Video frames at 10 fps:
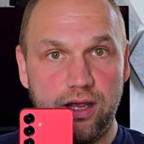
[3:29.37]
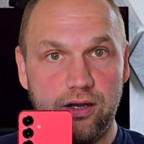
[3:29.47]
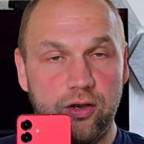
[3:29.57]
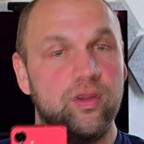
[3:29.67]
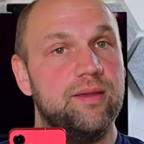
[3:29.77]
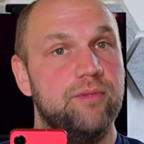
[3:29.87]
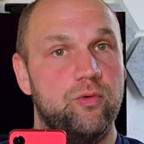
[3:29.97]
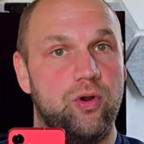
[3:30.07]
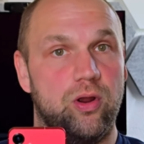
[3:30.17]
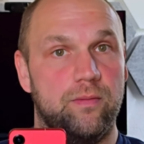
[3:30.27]
don't get me
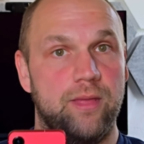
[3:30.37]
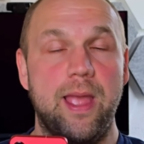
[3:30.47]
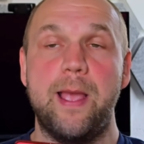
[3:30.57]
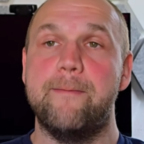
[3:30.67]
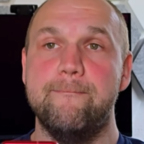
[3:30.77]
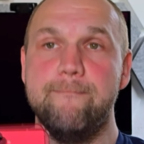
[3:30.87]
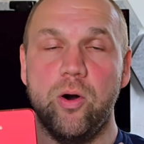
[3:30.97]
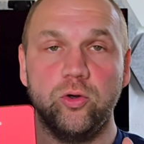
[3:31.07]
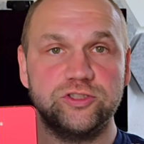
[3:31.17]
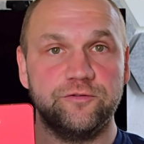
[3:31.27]
wrong,
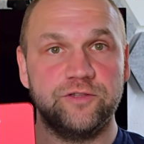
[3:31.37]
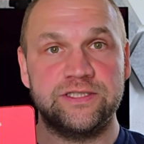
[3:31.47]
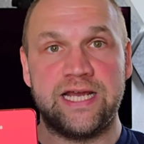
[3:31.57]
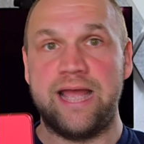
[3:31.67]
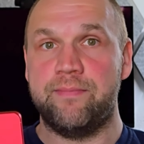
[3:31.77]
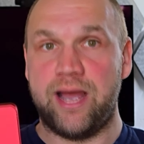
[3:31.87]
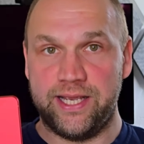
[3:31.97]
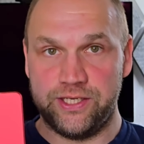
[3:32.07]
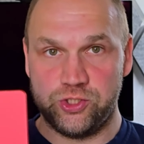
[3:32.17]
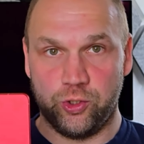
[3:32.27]
most of the time I
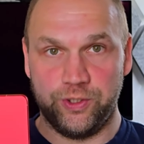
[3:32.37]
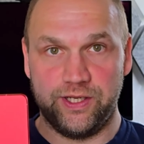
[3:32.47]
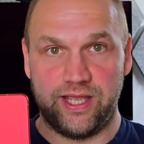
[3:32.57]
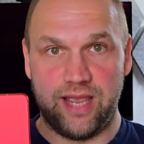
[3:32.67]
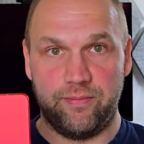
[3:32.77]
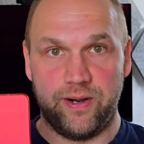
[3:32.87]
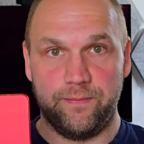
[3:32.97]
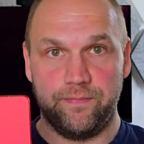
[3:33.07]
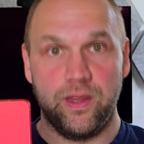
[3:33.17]
enjoyed the camera.